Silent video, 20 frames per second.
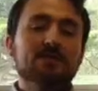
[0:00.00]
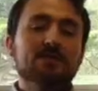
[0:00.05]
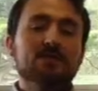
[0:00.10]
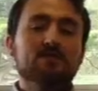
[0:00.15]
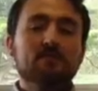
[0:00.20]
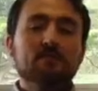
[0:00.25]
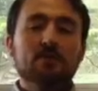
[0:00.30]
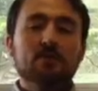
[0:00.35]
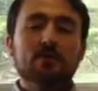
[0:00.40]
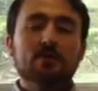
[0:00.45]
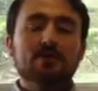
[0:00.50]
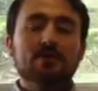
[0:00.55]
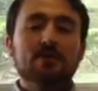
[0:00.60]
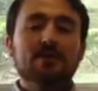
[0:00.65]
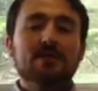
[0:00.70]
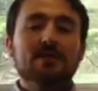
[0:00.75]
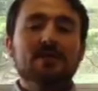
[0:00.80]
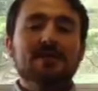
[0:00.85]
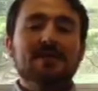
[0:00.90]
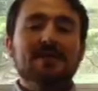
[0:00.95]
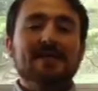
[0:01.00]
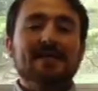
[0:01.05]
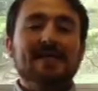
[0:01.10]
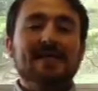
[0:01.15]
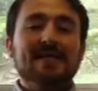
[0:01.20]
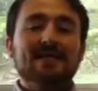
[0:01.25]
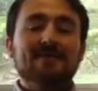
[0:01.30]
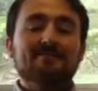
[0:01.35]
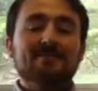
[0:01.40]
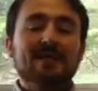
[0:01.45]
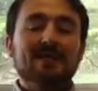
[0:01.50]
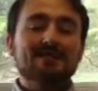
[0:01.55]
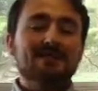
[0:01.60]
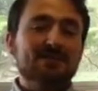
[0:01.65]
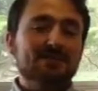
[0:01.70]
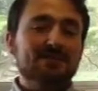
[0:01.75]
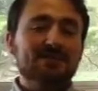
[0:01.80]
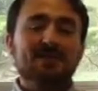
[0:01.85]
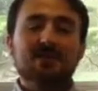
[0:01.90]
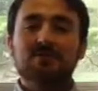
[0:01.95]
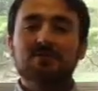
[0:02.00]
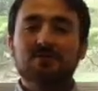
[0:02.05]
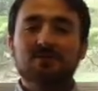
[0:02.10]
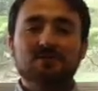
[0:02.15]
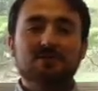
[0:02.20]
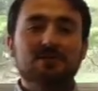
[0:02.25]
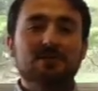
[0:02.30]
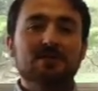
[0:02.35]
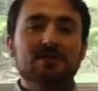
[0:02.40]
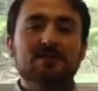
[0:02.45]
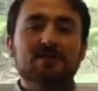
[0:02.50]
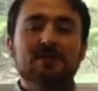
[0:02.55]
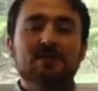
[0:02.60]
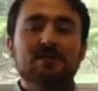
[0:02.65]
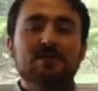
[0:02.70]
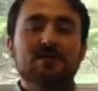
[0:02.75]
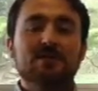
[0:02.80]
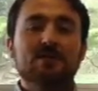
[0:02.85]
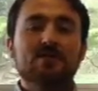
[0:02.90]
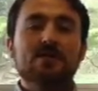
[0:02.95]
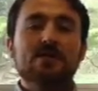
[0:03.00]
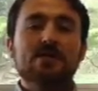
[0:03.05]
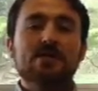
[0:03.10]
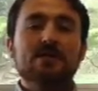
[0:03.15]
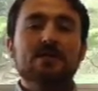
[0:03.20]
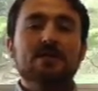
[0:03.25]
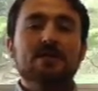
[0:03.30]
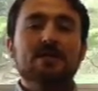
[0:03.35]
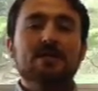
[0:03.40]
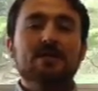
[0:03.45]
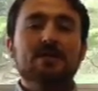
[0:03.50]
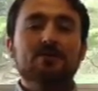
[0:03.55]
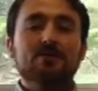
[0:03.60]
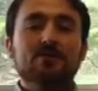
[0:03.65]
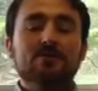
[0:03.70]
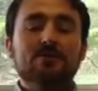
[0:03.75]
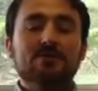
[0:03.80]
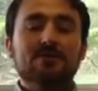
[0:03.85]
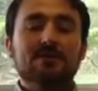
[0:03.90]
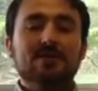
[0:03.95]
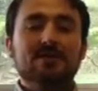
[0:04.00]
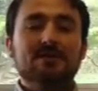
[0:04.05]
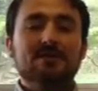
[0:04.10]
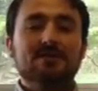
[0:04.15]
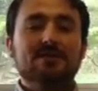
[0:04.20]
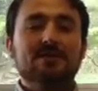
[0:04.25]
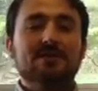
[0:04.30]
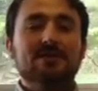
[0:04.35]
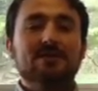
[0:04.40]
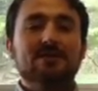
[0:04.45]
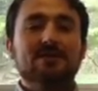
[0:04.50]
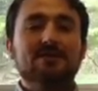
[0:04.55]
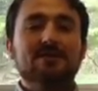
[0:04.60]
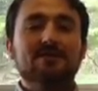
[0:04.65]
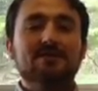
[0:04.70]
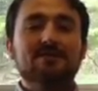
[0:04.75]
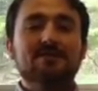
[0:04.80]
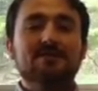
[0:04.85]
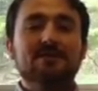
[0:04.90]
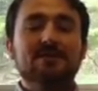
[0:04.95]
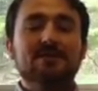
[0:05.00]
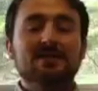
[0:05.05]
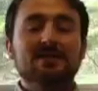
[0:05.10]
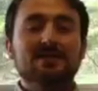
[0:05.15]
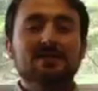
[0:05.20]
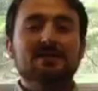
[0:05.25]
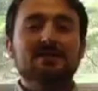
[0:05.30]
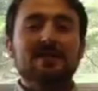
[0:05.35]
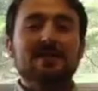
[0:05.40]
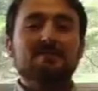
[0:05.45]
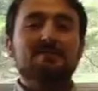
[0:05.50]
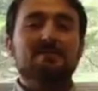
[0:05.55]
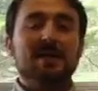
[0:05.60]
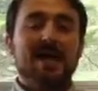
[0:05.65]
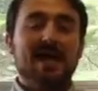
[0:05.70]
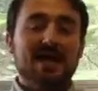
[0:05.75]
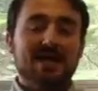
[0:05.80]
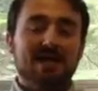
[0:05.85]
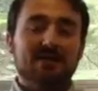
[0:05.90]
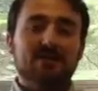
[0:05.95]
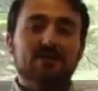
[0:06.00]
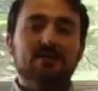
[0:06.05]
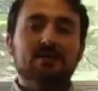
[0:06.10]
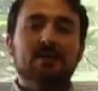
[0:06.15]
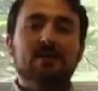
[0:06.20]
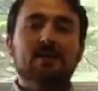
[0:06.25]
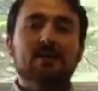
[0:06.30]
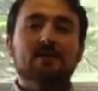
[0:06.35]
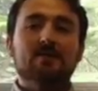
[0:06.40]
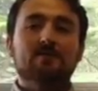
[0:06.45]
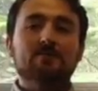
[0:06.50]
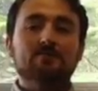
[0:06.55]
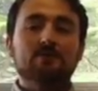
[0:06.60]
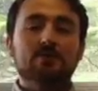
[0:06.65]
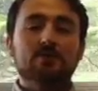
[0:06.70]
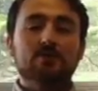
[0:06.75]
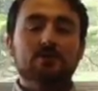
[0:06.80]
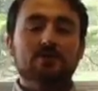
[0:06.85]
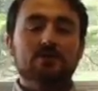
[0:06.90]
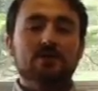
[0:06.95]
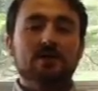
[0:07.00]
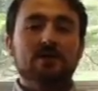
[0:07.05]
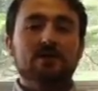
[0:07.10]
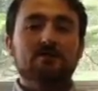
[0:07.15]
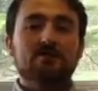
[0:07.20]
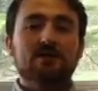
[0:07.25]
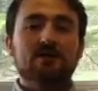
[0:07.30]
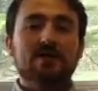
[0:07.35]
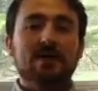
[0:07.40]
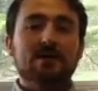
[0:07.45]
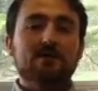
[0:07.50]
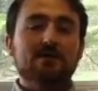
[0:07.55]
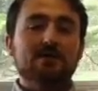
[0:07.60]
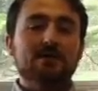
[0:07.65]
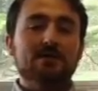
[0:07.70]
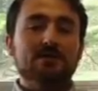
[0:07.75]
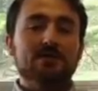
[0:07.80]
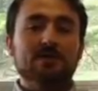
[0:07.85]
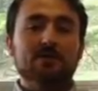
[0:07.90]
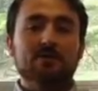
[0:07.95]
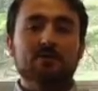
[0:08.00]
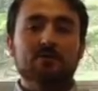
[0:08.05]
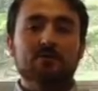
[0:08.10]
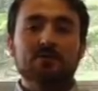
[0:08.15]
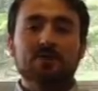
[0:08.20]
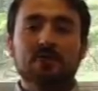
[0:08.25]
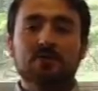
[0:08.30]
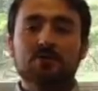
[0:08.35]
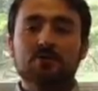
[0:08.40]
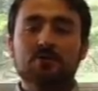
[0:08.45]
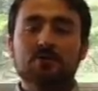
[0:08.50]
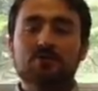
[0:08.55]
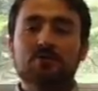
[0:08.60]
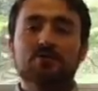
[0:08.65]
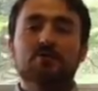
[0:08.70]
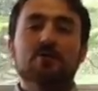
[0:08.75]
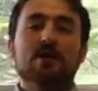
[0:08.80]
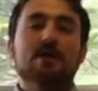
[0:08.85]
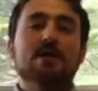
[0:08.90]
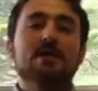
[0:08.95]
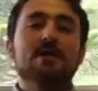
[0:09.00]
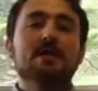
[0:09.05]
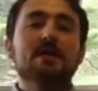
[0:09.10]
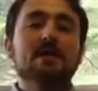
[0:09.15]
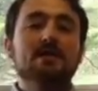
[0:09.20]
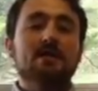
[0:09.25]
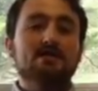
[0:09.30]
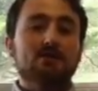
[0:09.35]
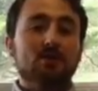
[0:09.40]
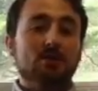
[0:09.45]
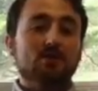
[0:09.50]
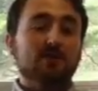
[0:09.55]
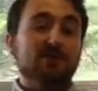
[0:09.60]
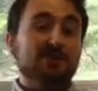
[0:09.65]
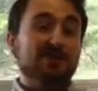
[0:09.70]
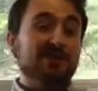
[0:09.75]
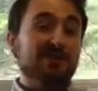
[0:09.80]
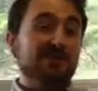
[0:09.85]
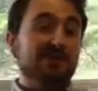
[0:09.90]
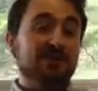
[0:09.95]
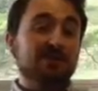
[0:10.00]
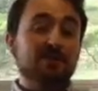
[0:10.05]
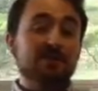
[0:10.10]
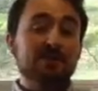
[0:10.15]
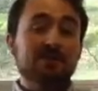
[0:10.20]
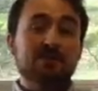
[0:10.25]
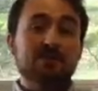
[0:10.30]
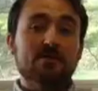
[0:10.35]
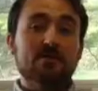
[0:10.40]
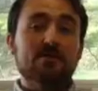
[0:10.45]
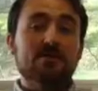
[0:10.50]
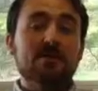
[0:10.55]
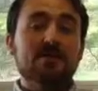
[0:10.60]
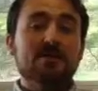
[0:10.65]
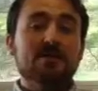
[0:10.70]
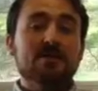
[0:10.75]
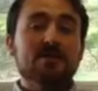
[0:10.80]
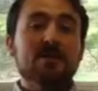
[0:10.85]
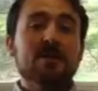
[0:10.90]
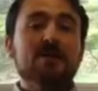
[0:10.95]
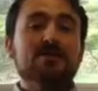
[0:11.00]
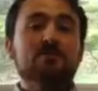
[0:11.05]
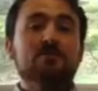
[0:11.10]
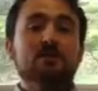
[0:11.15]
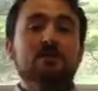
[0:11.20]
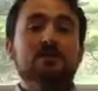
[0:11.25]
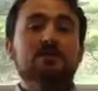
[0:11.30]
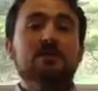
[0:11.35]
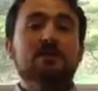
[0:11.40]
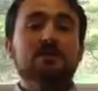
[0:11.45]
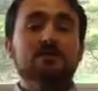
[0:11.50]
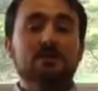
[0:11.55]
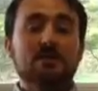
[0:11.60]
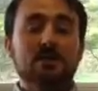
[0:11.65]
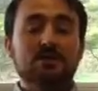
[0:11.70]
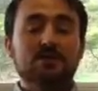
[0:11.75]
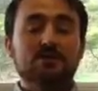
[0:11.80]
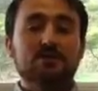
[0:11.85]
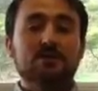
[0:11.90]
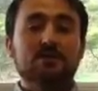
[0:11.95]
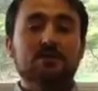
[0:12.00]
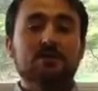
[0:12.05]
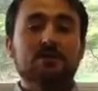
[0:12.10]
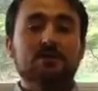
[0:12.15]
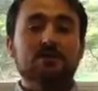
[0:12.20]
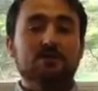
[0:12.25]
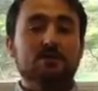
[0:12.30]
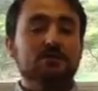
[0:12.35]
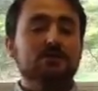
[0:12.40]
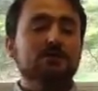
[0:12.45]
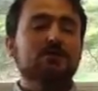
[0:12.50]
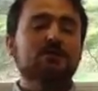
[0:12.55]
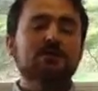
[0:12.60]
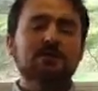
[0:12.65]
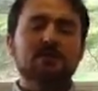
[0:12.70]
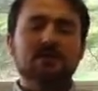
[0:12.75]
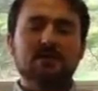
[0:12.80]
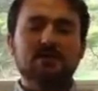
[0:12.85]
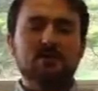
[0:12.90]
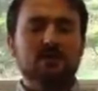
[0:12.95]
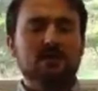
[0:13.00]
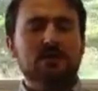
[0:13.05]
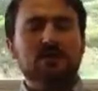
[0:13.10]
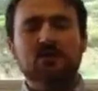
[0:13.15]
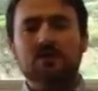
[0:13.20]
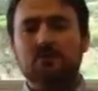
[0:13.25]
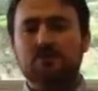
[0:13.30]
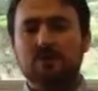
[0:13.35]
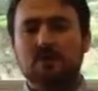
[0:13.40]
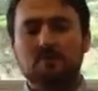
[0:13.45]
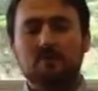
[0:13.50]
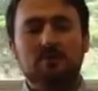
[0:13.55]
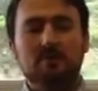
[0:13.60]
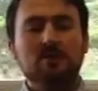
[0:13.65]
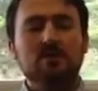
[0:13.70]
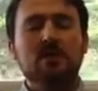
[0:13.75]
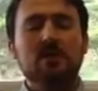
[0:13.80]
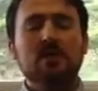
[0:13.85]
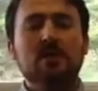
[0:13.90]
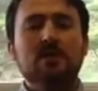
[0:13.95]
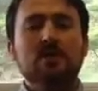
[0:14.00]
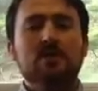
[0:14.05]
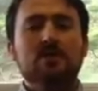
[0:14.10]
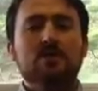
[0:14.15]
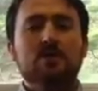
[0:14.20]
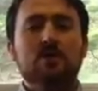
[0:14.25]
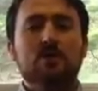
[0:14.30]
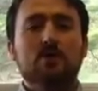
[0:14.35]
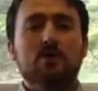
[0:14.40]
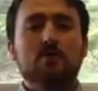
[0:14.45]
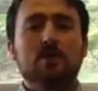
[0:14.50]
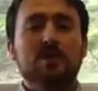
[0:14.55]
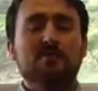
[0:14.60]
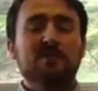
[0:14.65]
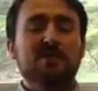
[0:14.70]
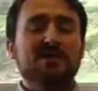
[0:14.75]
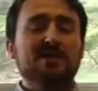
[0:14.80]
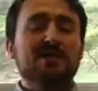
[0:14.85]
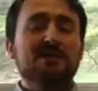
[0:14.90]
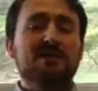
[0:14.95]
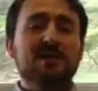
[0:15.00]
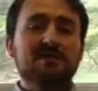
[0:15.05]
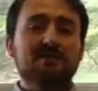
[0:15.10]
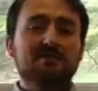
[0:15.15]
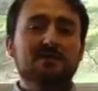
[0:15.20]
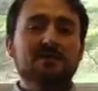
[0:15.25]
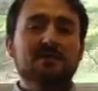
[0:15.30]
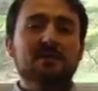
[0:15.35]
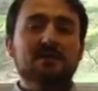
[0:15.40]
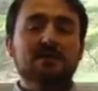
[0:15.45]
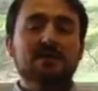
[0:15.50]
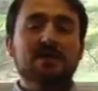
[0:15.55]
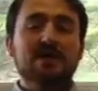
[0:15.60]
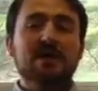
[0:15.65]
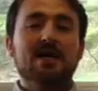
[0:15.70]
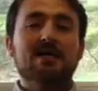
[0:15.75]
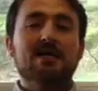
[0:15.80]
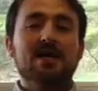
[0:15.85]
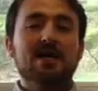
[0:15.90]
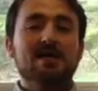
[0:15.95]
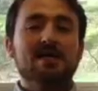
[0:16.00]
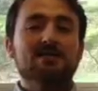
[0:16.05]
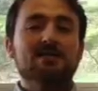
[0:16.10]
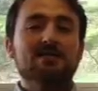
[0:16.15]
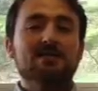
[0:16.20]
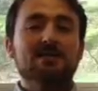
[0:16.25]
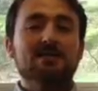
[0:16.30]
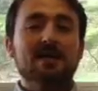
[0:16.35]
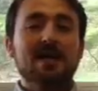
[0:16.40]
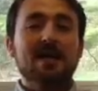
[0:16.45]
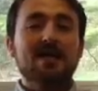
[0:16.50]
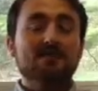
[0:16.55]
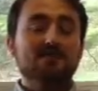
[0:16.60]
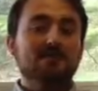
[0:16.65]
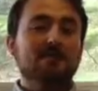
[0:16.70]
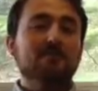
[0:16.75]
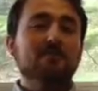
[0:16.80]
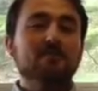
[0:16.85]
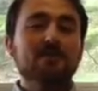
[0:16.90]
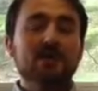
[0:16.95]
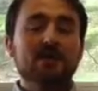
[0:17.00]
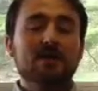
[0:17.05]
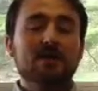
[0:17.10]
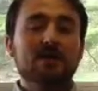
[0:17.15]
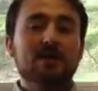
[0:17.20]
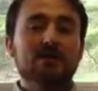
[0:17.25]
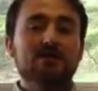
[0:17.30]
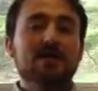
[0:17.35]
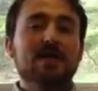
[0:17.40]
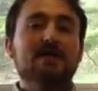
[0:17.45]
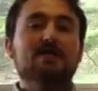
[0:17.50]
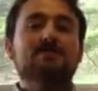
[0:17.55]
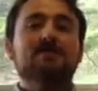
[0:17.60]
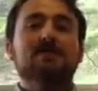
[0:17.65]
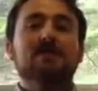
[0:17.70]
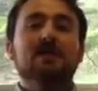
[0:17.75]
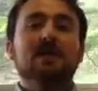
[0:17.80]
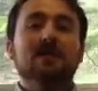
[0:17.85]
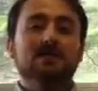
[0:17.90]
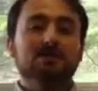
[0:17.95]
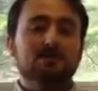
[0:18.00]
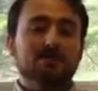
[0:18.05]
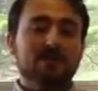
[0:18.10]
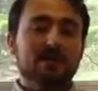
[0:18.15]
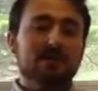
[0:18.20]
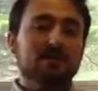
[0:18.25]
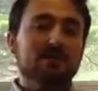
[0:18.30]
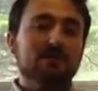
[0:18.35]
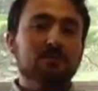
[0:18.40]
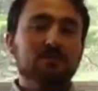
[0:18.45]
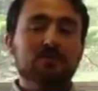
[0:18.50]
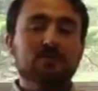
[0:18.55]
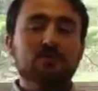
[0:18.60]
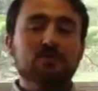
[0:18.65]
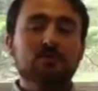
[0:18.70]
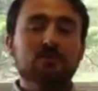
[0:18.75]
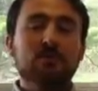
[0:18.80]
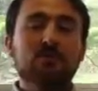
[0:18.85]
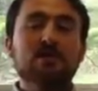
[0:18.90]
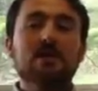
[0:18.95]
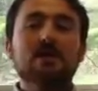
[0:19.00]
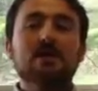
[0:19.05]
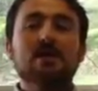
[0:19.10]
it's important as a discussion facilitator, in a certain sense, to step back yourself, to not be the center of attention, to try to almost disappear as far as the discussion is concerned. Certainly you can contribute in your own way, but definitely not as the end-all be-all, not contradicting people.